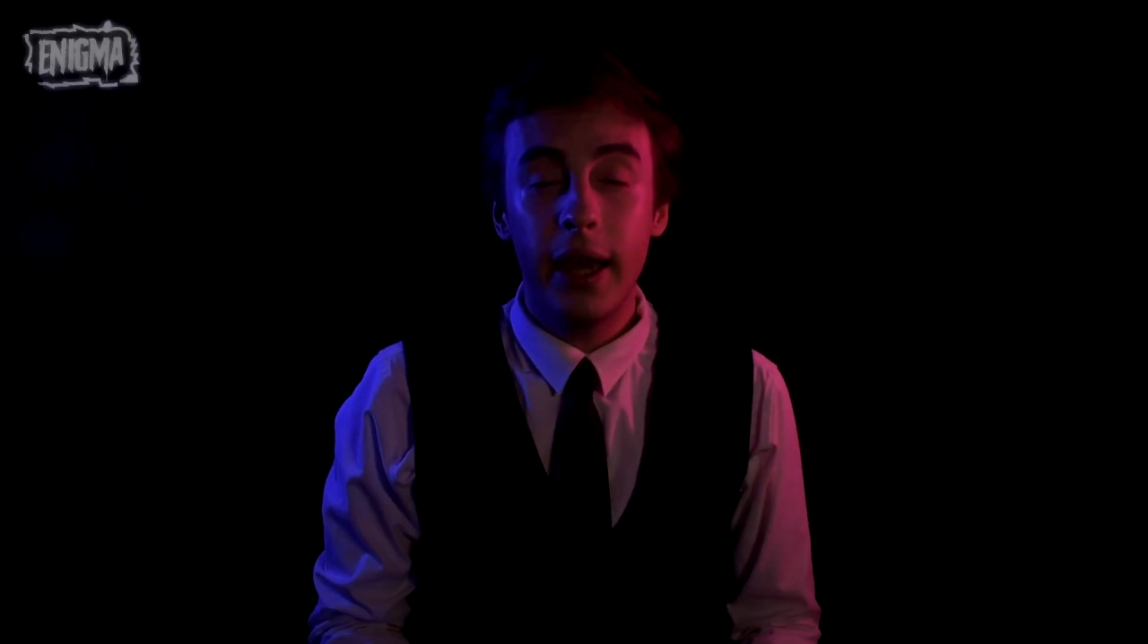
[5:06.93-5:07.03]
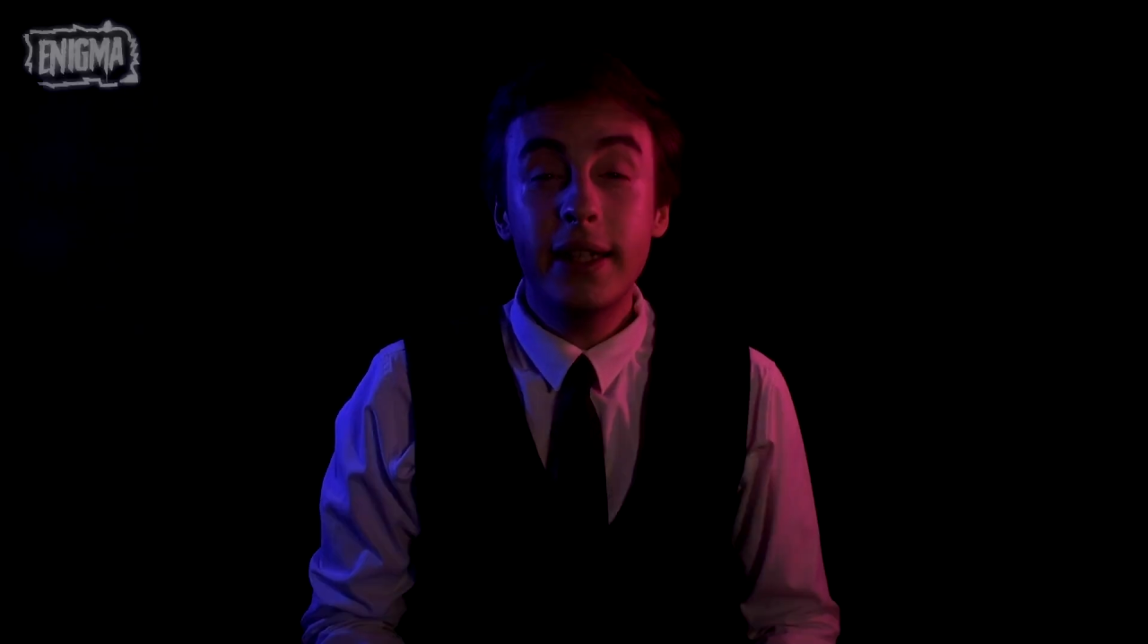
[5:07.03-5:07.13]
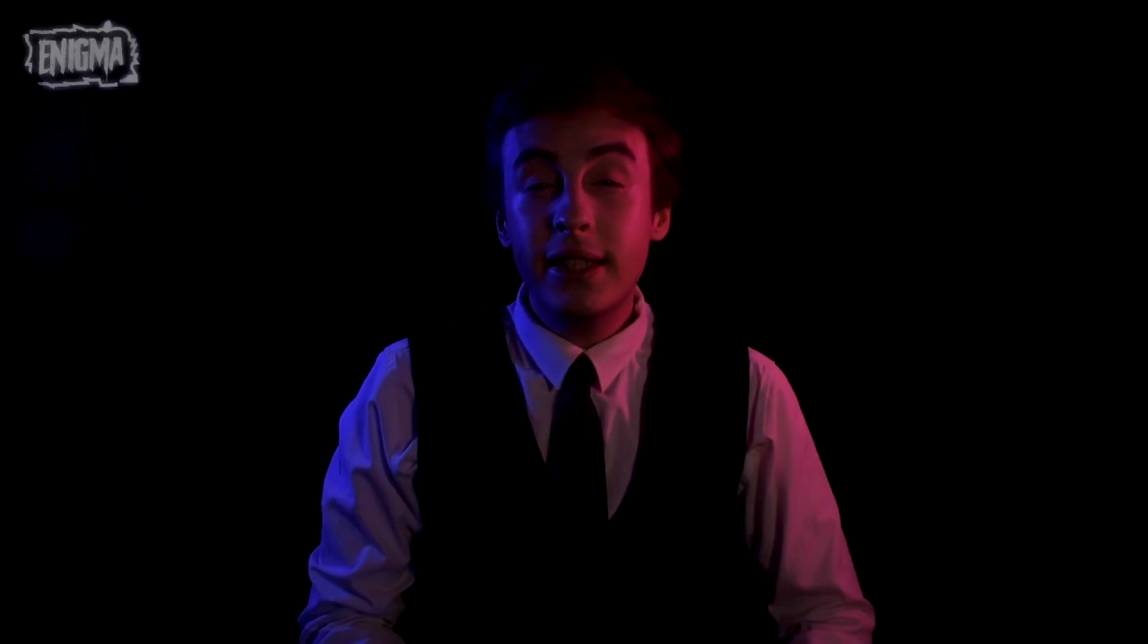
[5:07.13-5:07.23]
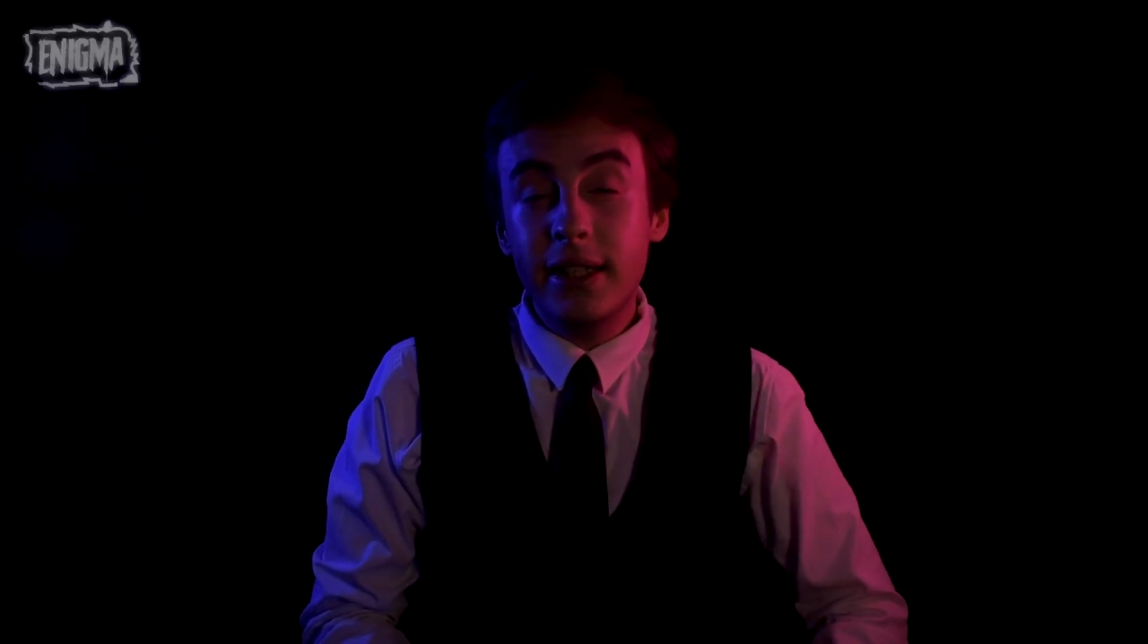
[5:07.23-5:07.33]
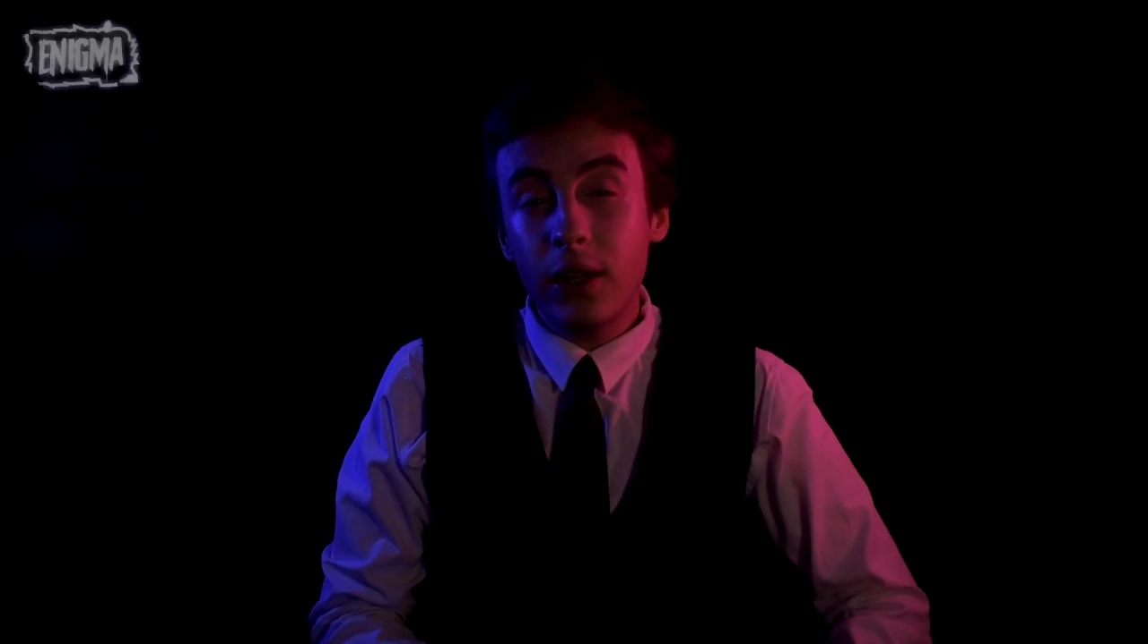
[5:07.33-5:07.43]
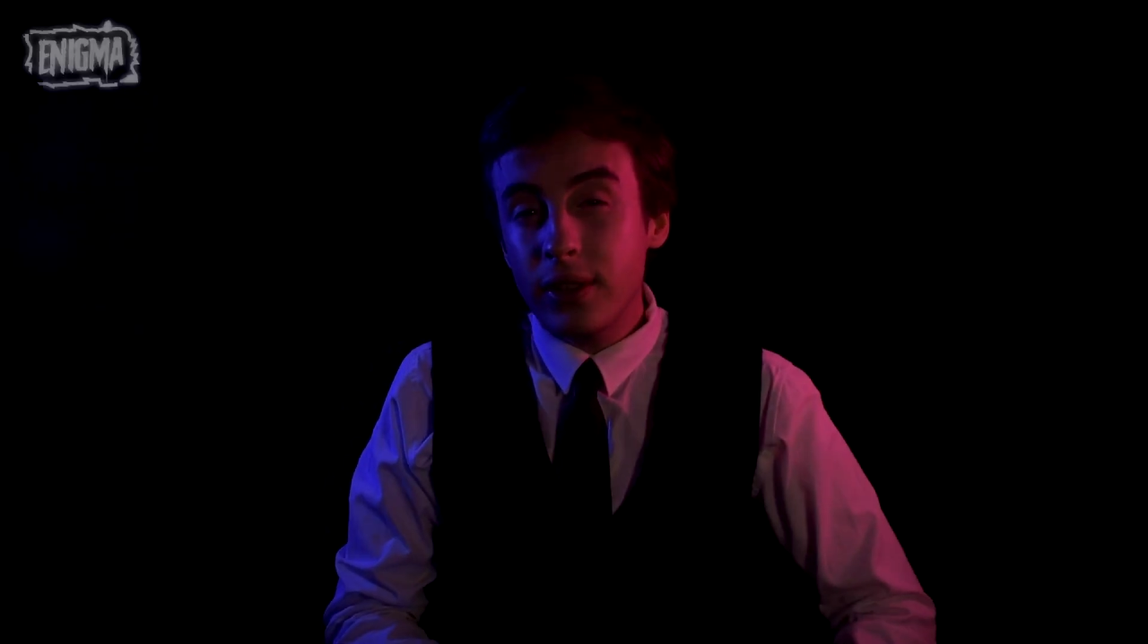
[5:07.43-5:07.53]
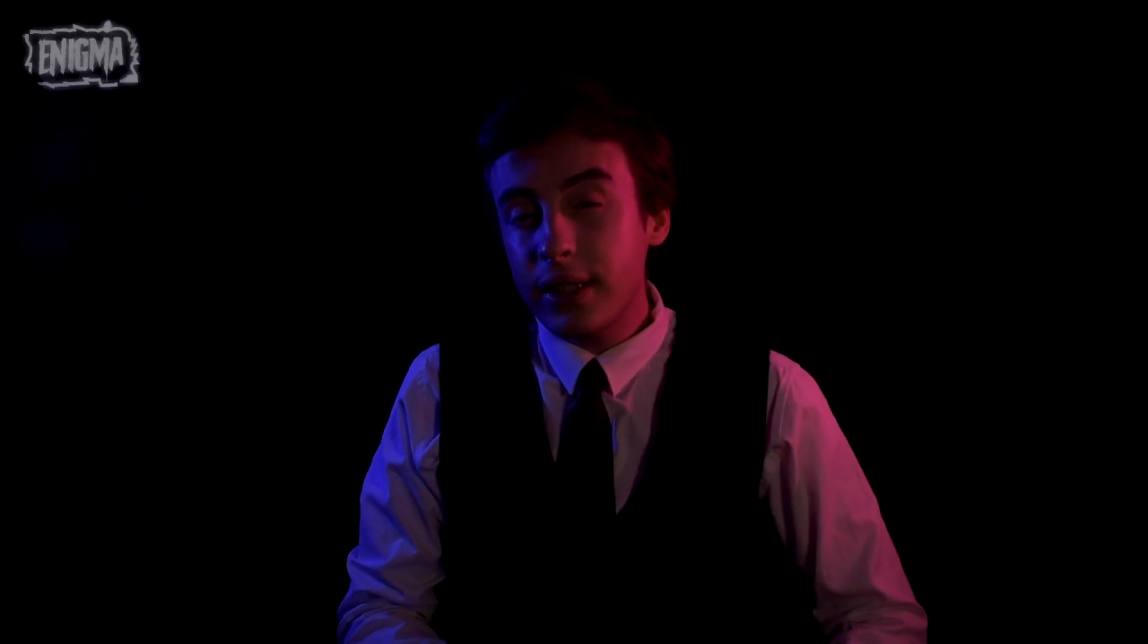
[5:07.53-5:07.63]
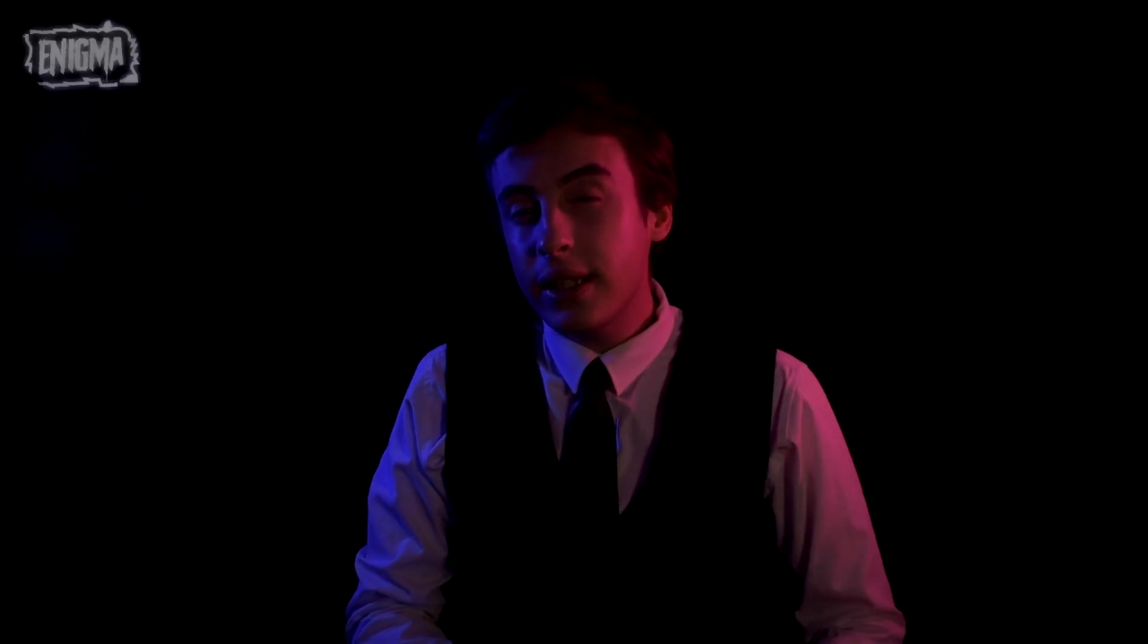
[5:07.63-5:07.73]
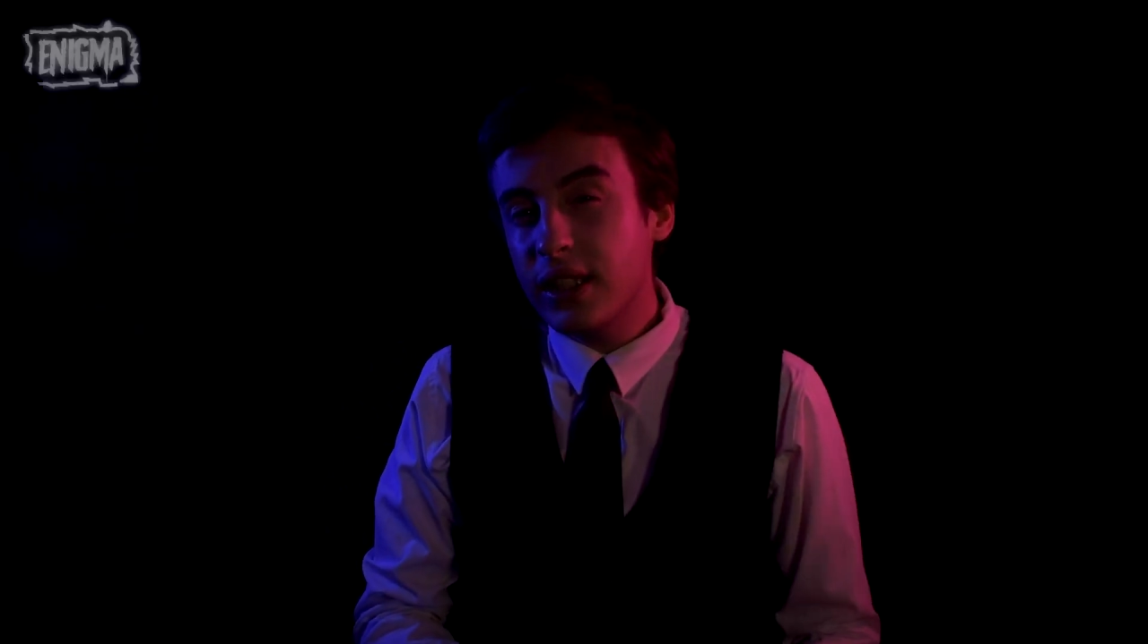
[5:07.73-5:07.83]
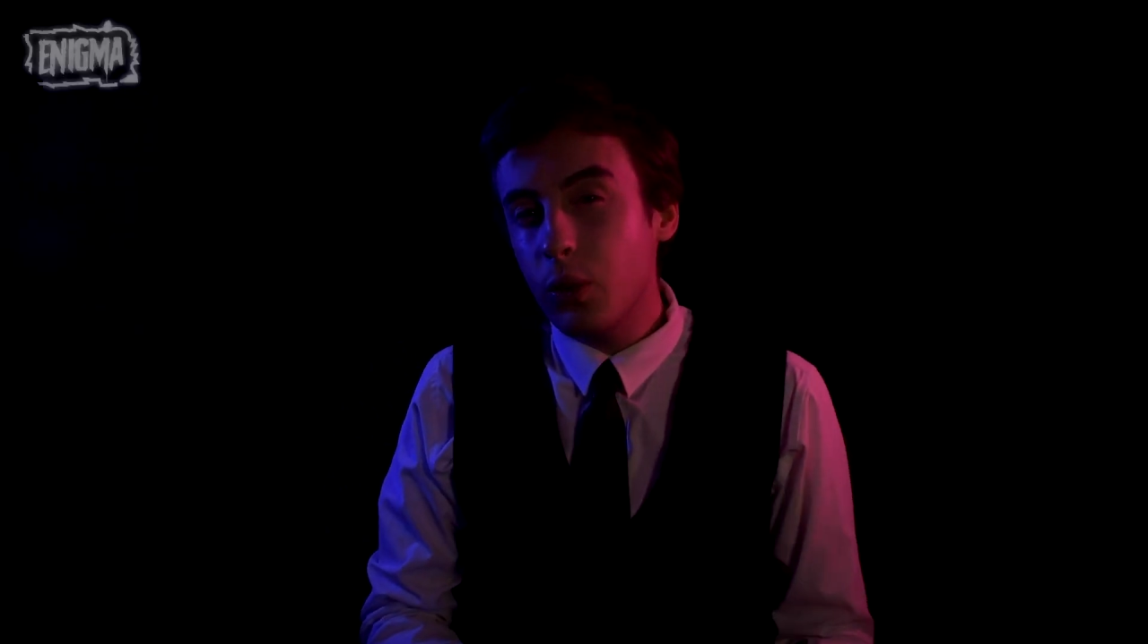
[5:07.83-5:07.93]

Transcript: It still thinks